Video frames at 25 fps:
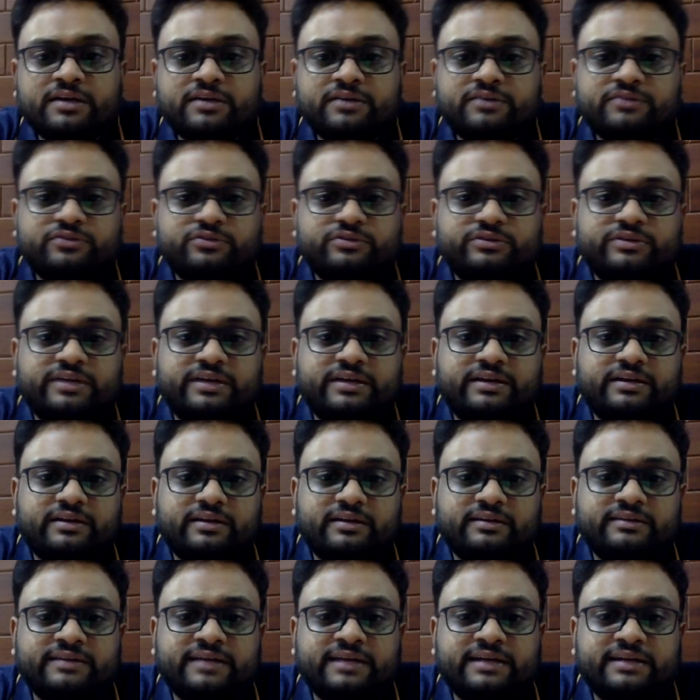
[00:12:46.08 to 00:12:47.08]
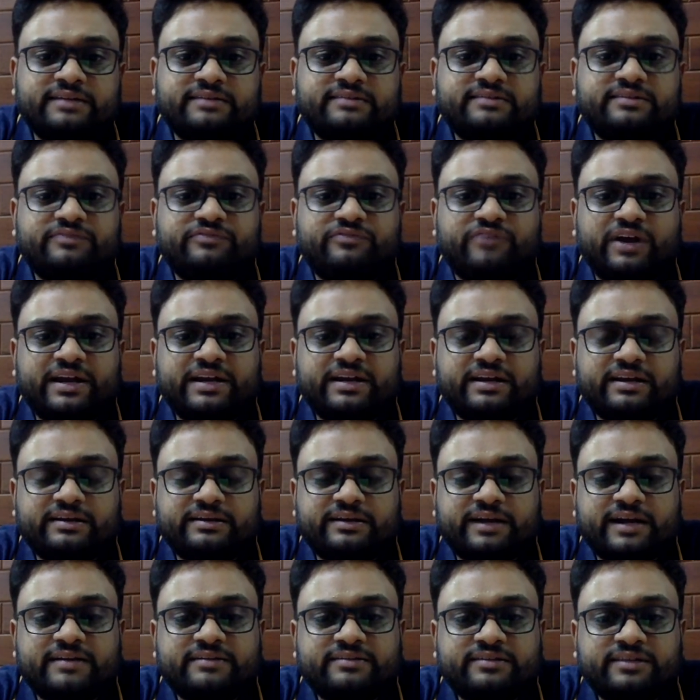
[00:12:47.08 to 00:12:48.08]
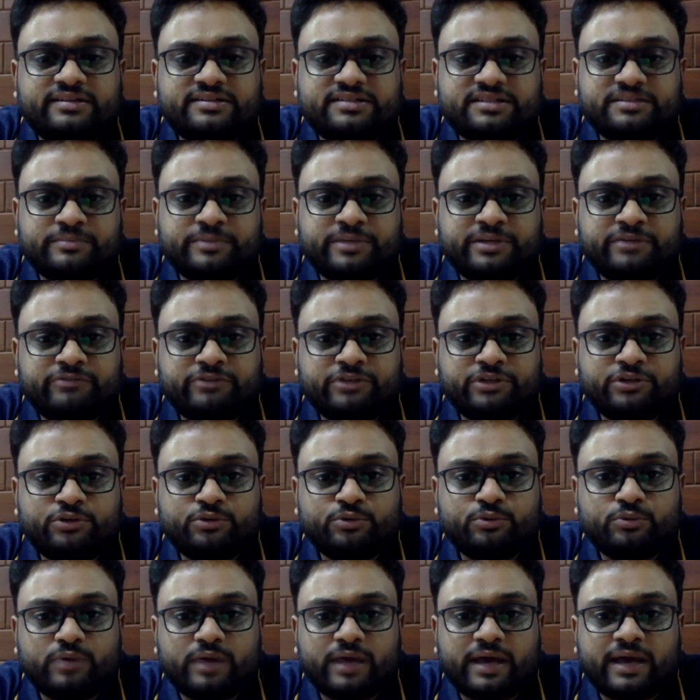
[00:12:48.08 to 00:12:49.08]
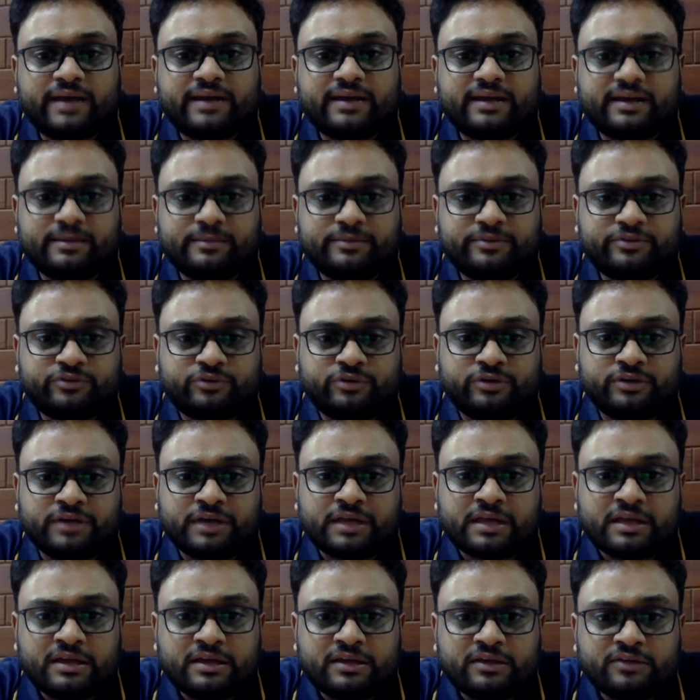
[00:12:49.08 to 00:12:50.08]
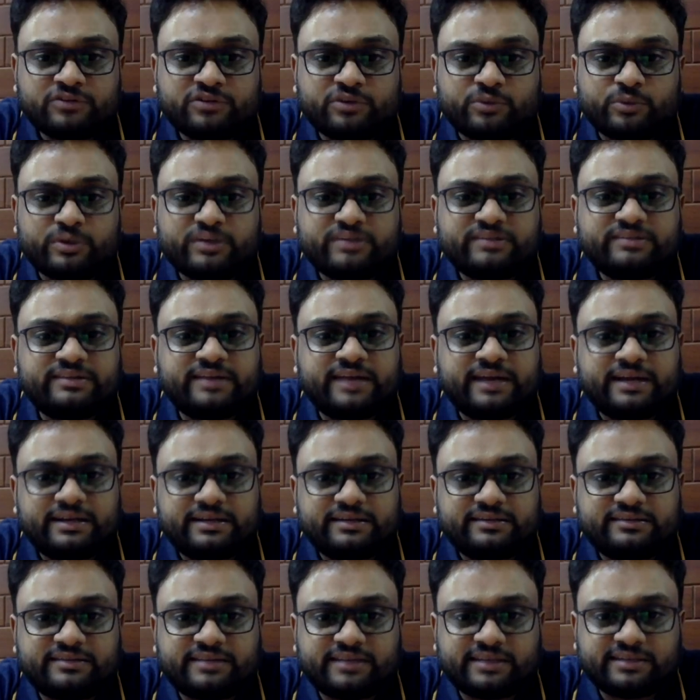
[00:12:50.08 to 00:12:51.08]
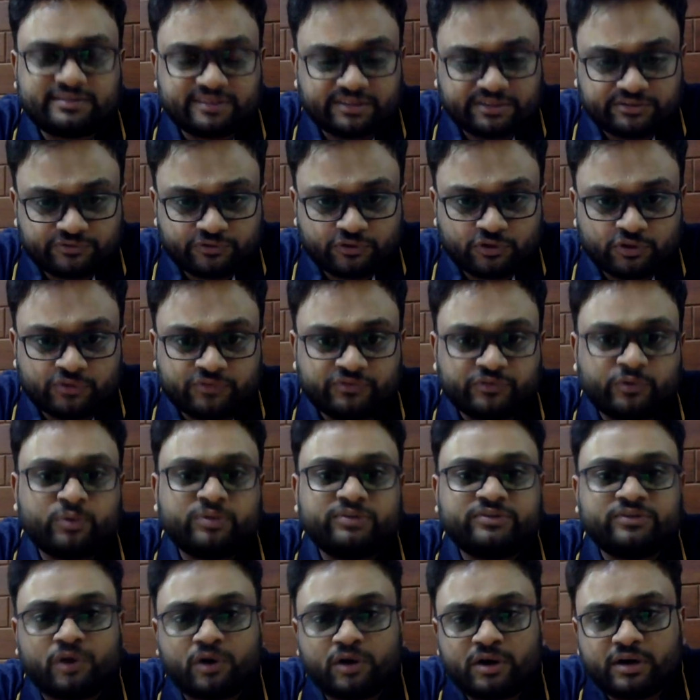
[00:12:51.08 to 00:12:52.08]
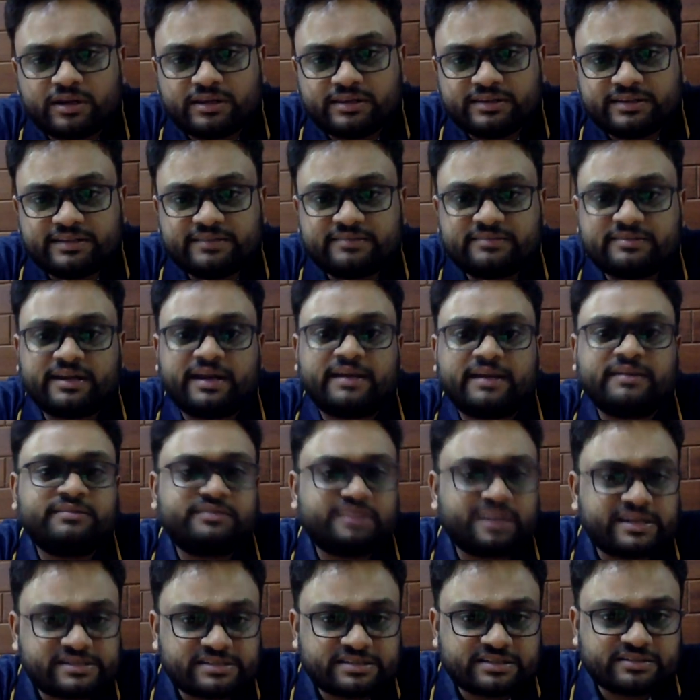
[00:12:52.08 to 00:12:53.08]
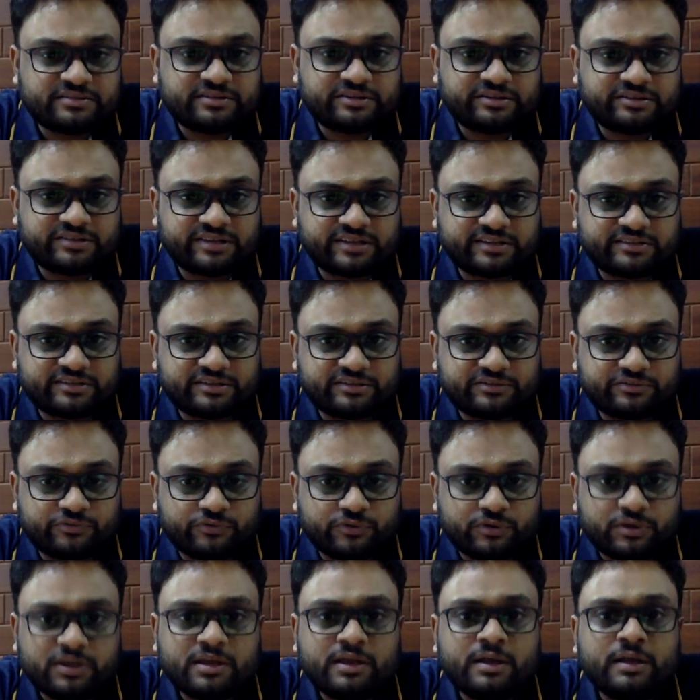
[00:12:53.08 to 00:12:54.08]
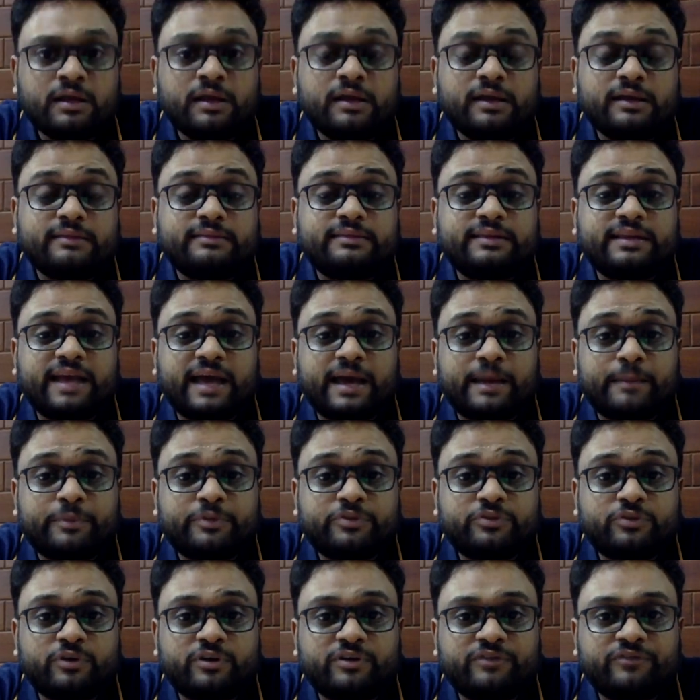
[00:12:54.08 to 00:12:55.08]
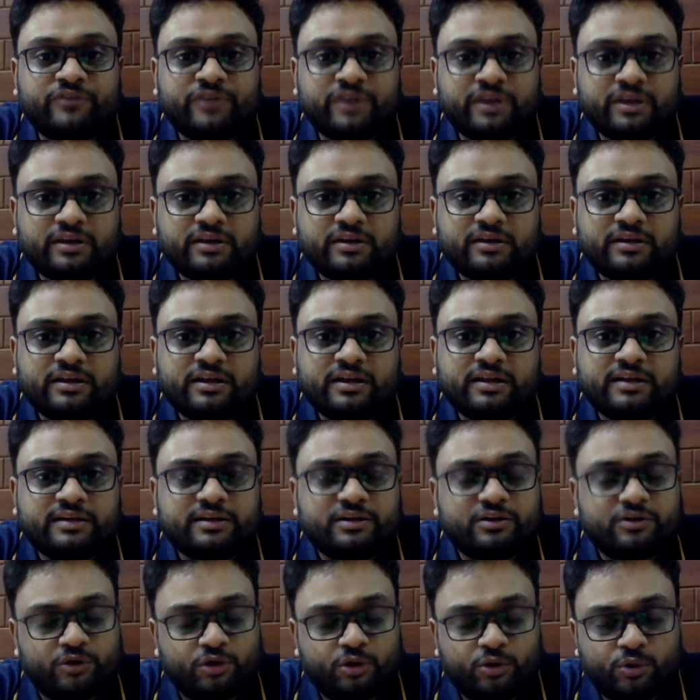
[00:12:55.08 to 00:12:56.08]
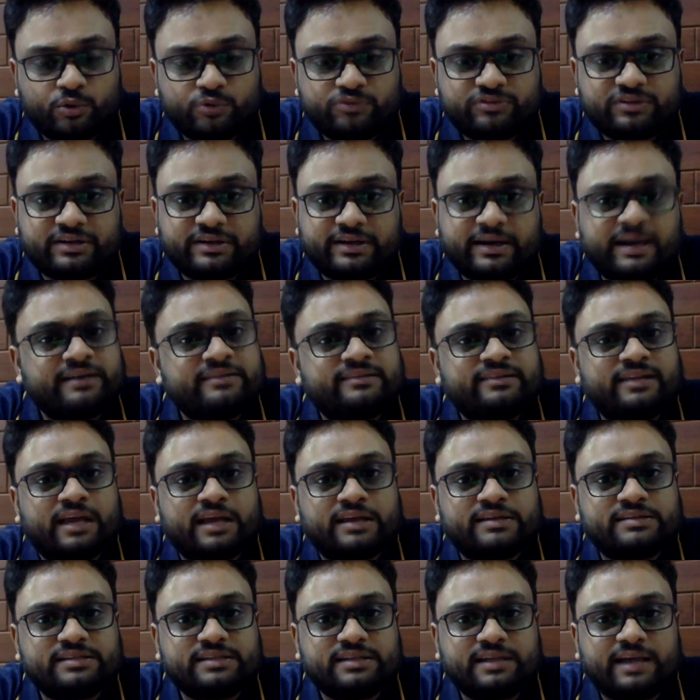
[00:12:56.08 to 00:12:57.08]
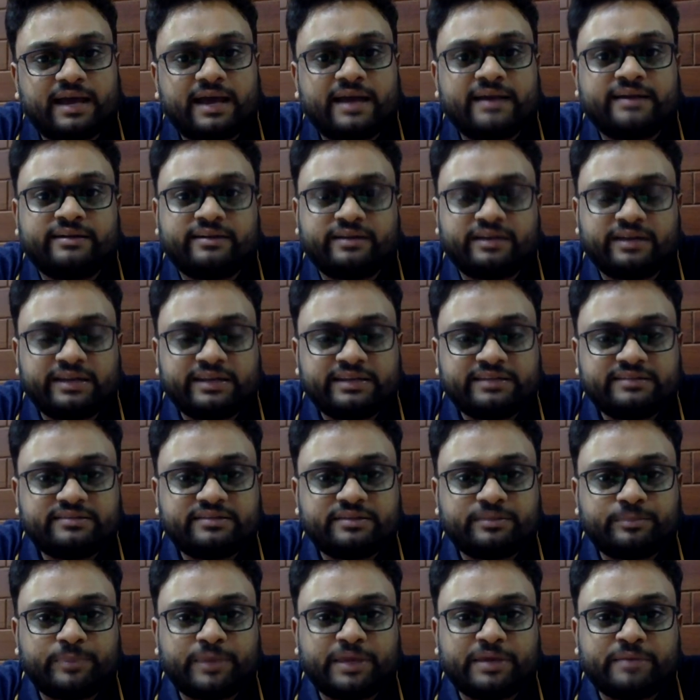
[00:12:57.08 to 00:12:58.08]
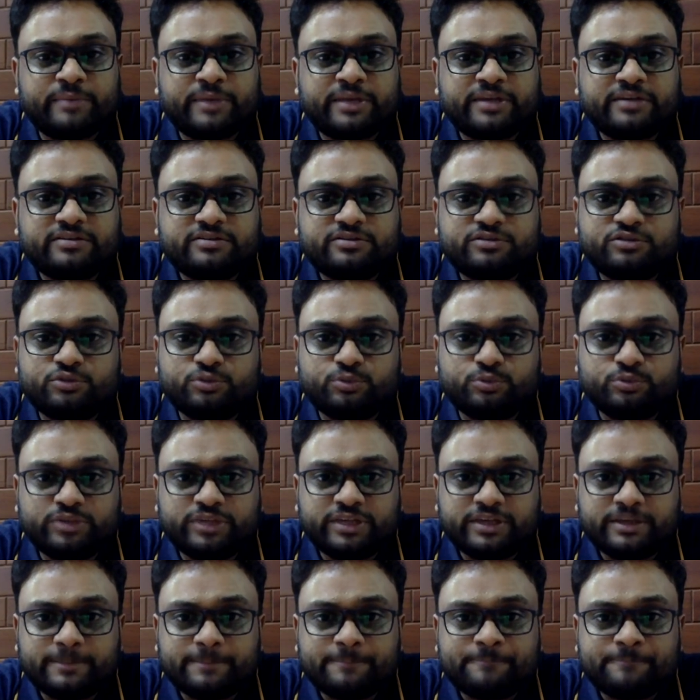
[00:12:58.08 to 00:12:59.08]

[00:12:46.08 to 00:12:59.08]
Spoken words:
So then that is the final transaction between you and Amazon. So once that is successful, and once all these transactions are successful, then Amazon will close the transaction and release the payment to the